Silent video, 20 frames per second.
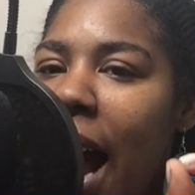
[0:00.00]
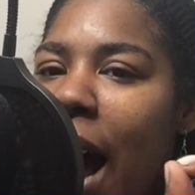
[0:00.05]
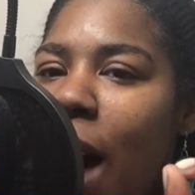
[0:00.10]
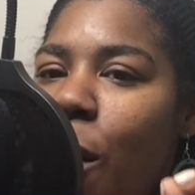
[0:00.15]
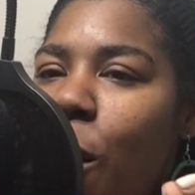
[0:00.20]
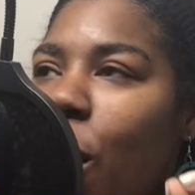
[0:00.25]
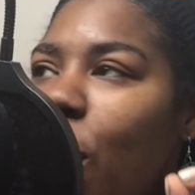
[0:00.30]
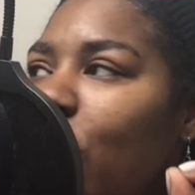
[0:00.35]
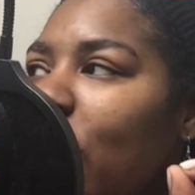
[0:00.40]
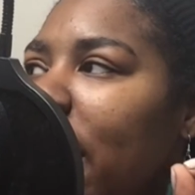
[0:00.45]
I
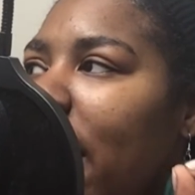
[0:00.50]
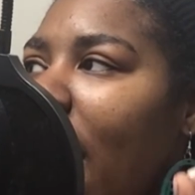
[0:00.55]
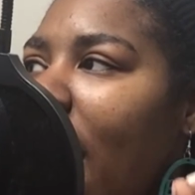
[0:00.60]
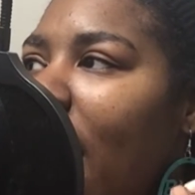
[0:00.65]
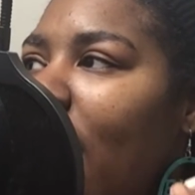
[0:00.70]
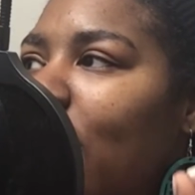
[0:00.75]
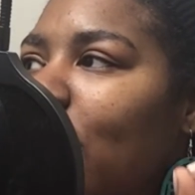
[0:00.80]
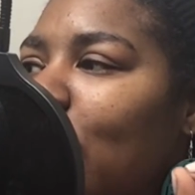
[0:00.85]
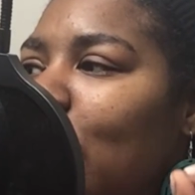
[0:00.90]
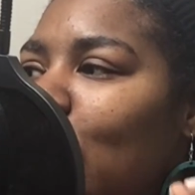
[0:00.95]
want
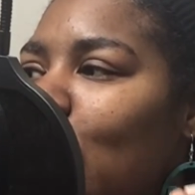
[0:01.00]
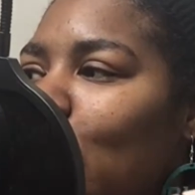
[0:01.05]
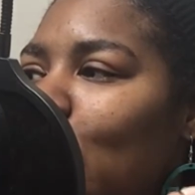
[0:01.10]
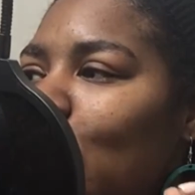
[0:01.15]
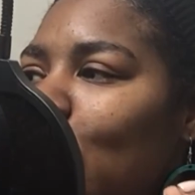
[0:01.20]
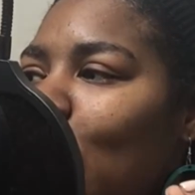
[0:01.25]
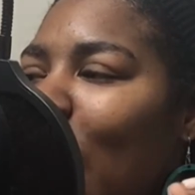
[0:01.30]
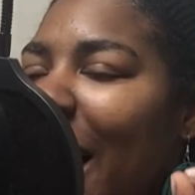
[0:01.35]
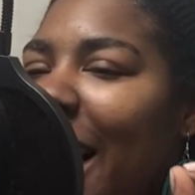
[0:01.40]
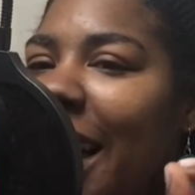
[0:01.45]
y'all
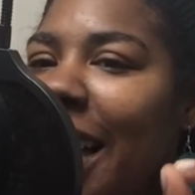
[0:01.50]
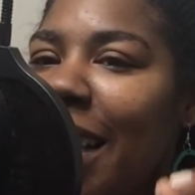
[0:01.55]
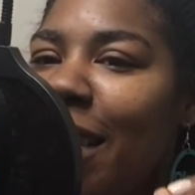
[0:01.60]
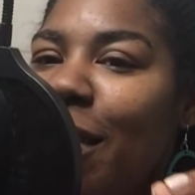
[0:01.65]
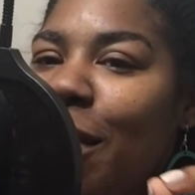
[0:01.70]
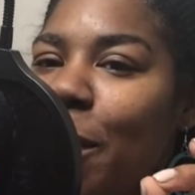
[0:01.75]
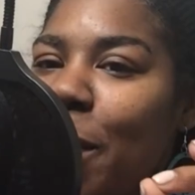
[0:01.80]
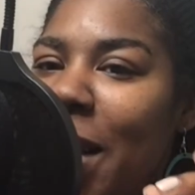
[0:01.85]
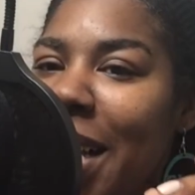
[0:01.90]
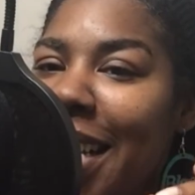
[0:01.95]
to
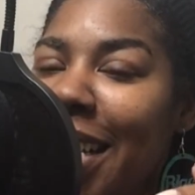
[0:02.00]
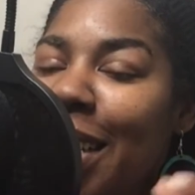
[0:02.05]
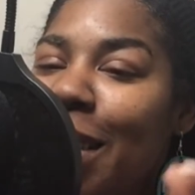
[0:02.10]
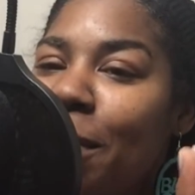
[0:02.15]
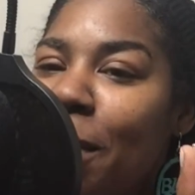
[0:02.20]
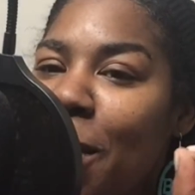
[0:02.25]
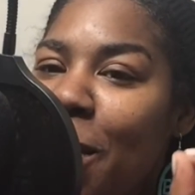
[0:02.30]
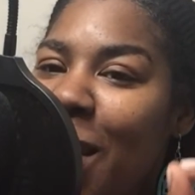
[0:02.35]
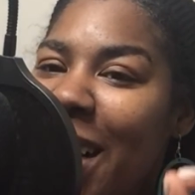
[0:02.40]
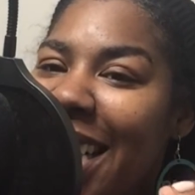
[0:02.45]
give me
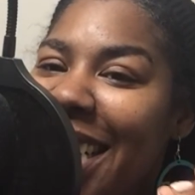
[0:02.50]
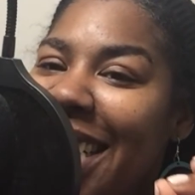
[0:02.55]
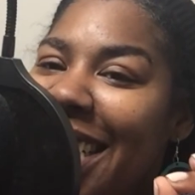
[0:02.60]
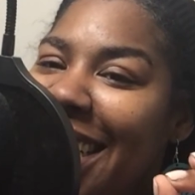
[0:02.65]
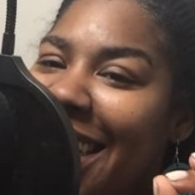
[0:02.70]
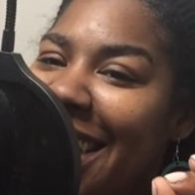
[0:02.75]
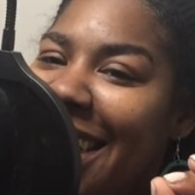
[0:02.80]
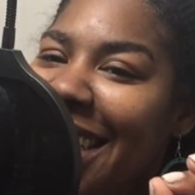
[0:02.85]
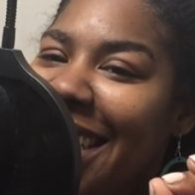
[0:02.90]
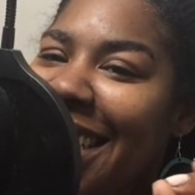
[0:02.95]
some
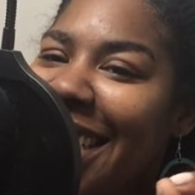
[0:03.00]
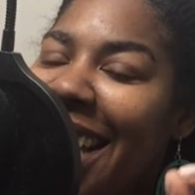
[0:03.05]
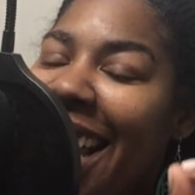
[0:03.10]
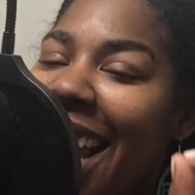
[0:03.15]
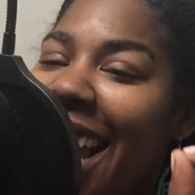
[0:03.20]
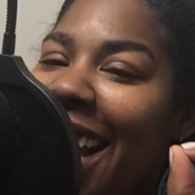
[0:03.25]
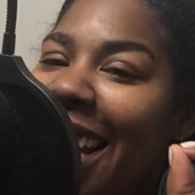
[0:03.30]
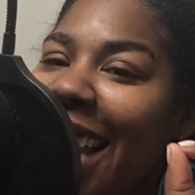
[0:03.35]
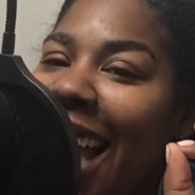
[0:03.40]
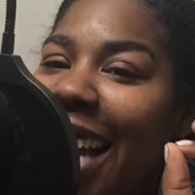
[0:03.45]
questions,
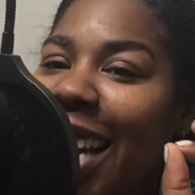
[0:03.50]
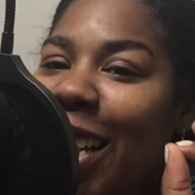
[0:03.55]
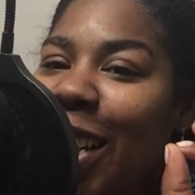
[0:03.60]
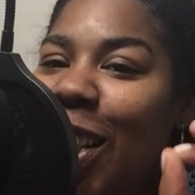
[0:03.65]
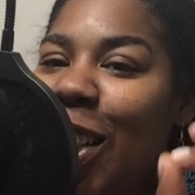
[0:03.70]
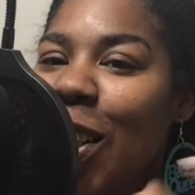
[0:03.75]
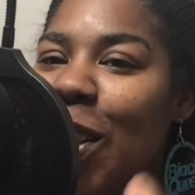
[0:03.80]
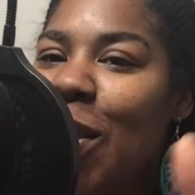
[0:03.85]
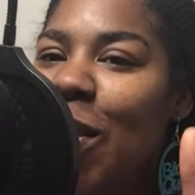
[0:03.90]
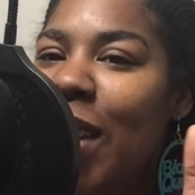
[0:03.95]
like a
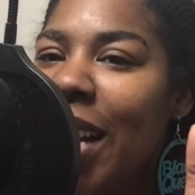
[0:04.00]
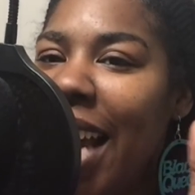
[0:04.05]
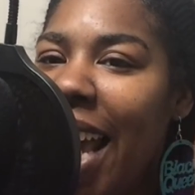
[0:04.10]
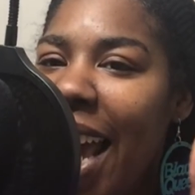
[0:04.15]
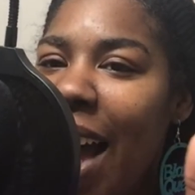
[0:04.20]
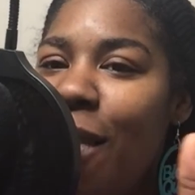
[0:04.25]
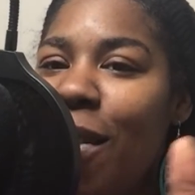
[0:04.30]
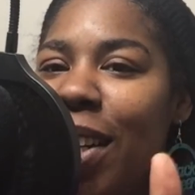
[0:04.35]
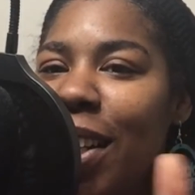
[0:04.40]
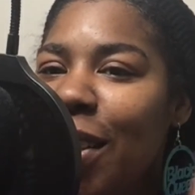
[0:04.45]
Q&A.
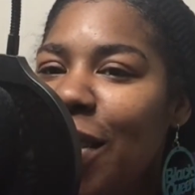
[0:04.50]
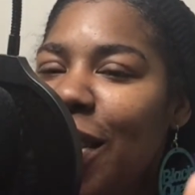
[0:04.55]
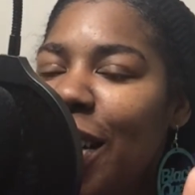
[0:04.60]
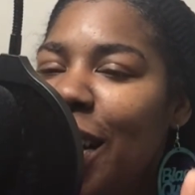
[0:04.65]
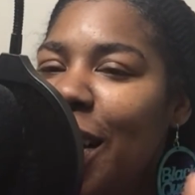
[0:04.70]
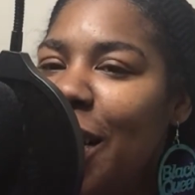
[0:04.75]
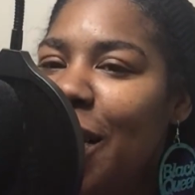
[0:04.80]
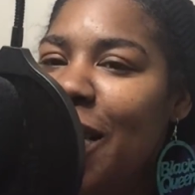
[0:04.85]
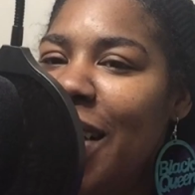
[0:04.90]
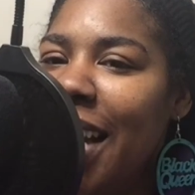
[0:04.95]
I want to do a
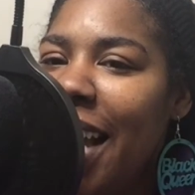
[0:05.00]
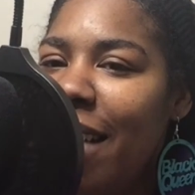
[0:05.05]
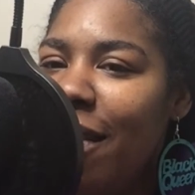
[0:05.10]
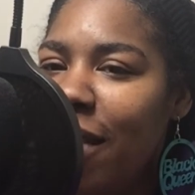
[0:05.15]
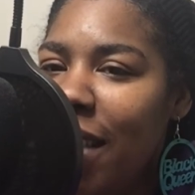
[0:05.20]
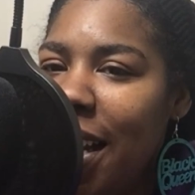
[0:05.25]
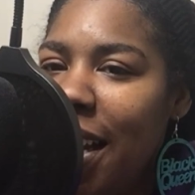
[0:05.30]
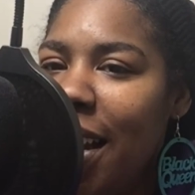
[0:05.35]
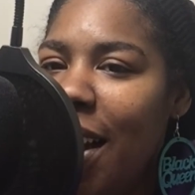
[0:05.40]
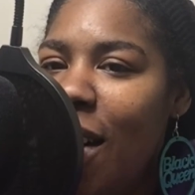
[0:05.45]
Q&A
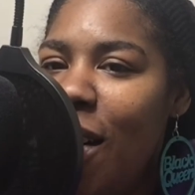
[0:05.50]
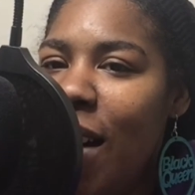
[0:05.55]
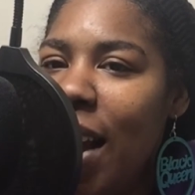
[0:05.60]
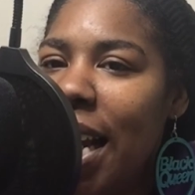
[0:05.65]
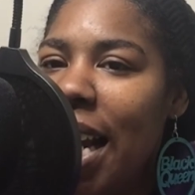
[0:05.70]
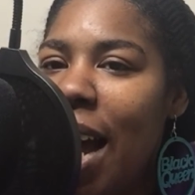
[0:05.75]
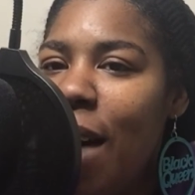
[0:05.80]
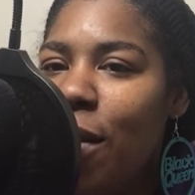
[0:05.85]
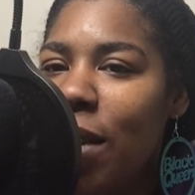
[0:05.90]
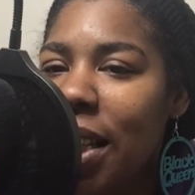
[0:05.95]
video,
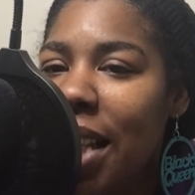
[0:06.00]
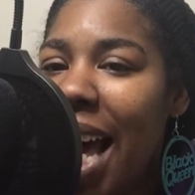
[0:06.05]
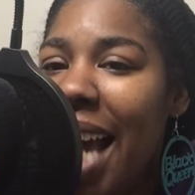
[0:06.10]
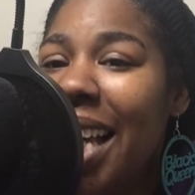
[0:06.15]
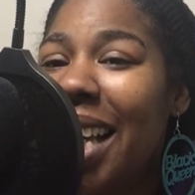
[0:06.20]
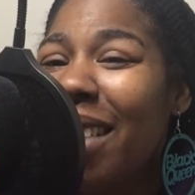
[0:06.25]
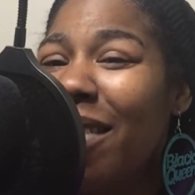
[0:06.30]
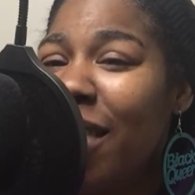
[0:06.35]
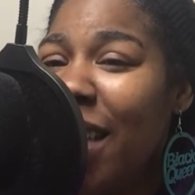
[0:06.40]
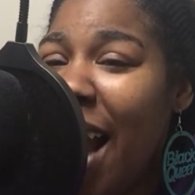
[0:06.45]
and I would
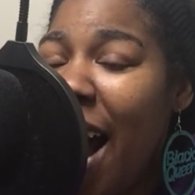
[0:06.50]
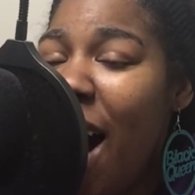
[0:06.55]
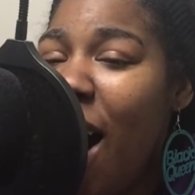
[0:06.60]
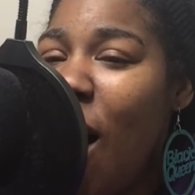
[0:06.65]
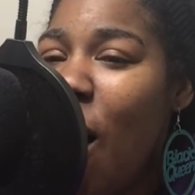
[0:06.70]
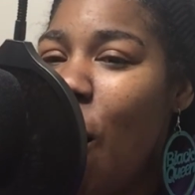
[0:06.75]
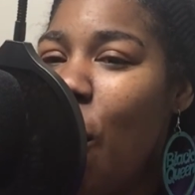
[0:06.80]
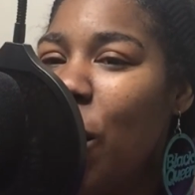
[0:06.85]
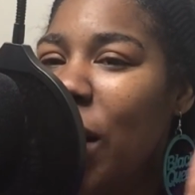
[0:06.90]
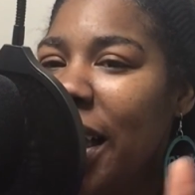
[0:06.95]
like if
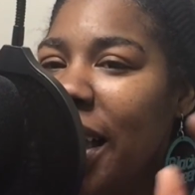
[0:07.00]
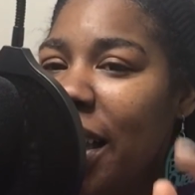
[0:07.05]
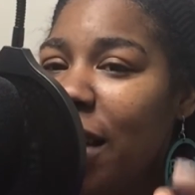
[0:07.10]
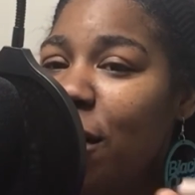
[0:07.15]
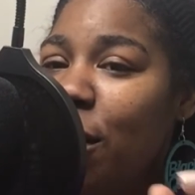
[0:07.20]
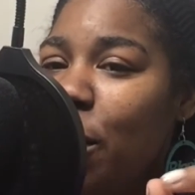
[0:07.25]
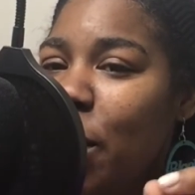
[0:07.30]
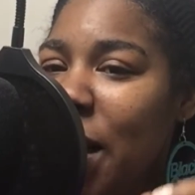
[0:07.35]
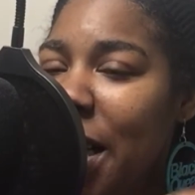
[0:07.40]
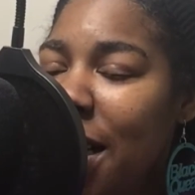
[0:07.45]
y'all would
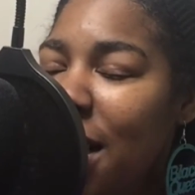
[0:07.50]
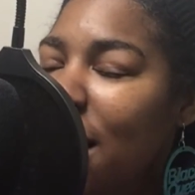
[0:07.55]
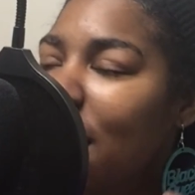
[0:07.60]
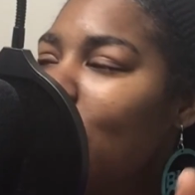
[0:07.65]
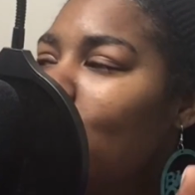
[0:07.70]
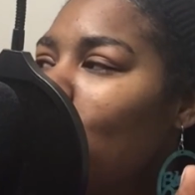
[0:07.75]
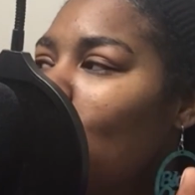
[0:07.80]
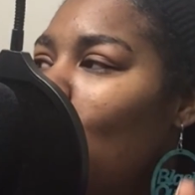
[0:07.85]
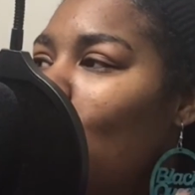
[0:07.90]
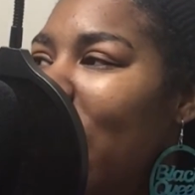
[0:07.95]
give me
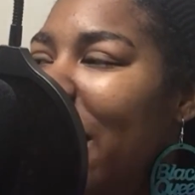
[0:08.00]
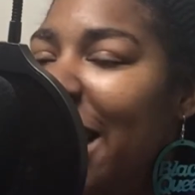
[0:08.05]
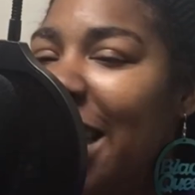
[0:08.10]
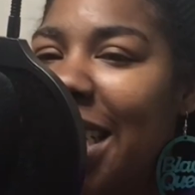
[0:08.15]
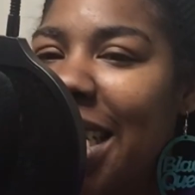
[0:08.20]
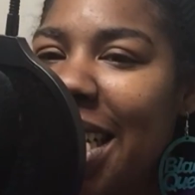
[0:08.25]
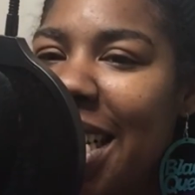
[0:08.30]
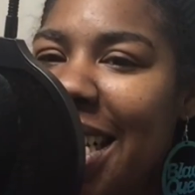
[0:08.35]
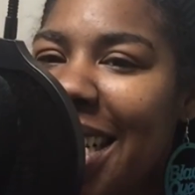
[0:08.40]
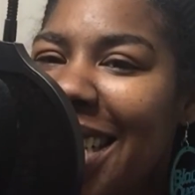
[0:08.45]
some
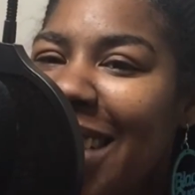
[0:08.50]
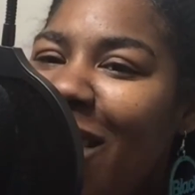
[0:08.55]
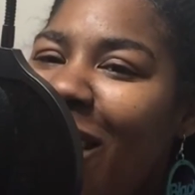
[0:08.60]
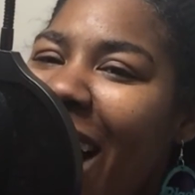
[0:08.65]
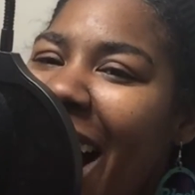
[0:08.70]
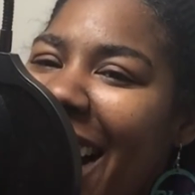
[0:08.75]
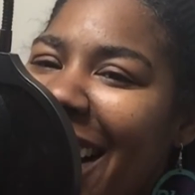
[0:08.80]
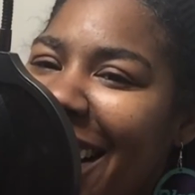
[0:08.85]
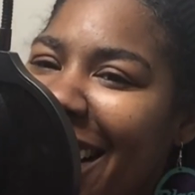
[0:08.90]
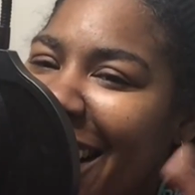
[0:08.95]
questions so
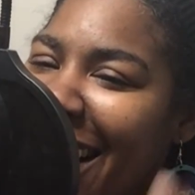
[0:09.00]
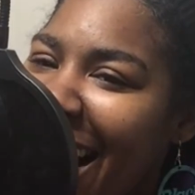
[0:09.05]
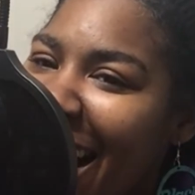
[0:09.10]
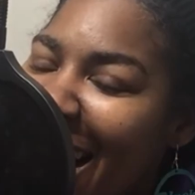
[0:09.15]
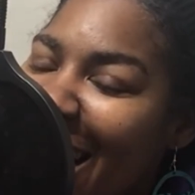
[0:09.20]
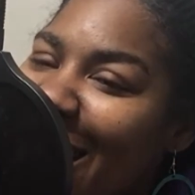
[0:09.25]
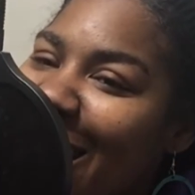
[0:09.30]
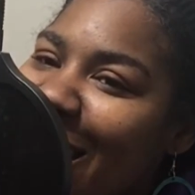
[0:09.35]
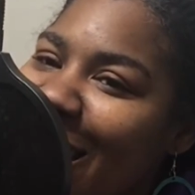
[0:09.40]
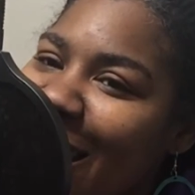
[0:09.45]
I can
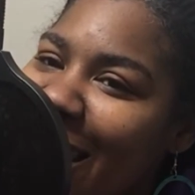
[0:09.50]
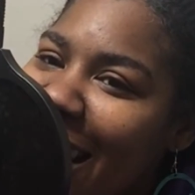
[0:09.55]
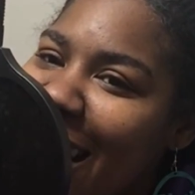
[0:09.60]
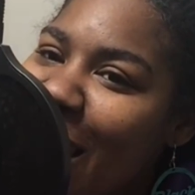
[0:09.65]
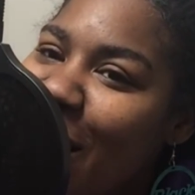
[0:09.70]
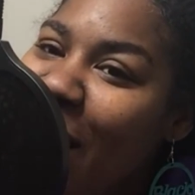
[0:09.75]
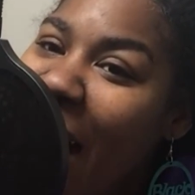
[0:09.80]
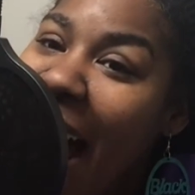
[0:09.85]
answer them.